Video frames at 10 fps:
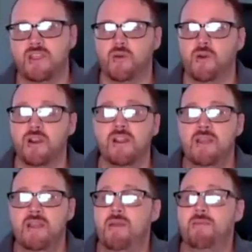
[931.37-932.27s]
Or
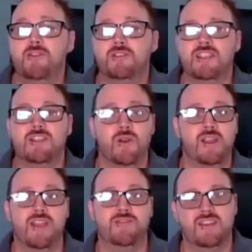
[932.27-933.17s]
maybe you see your
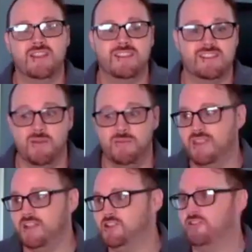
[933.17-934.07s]
giftedness as something
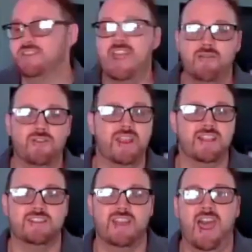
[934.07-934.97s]
that you'll never get to